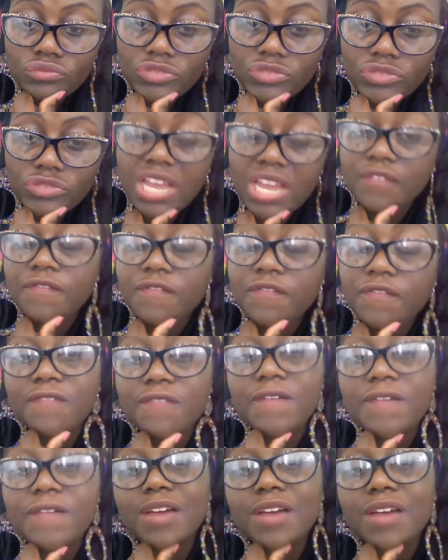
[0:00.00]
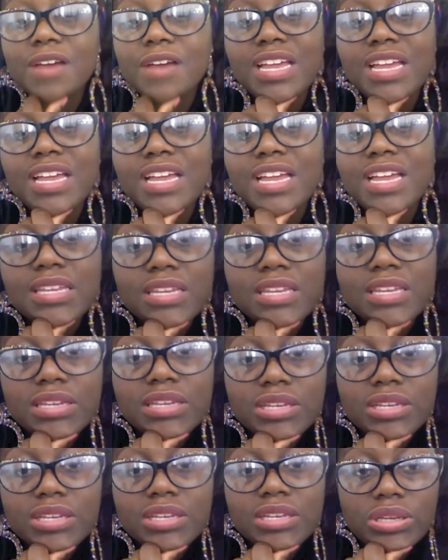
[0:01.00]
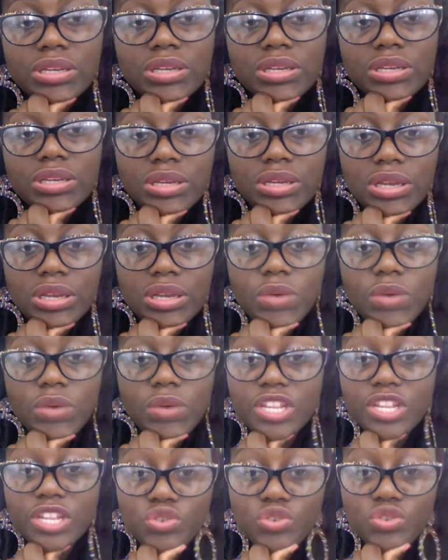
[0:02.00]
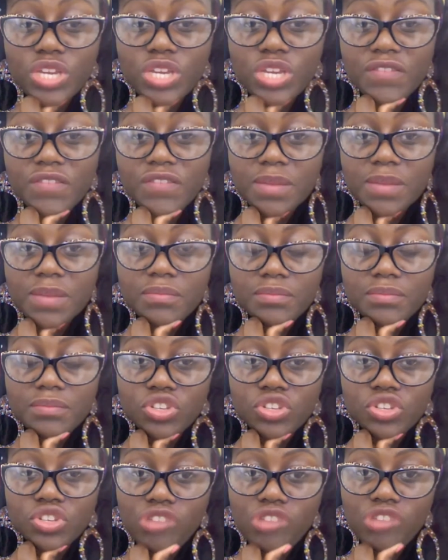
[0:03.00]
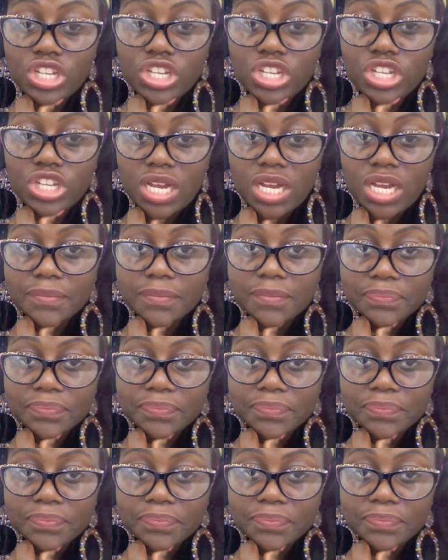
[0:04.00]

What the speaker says: I found that when I do give him the structure,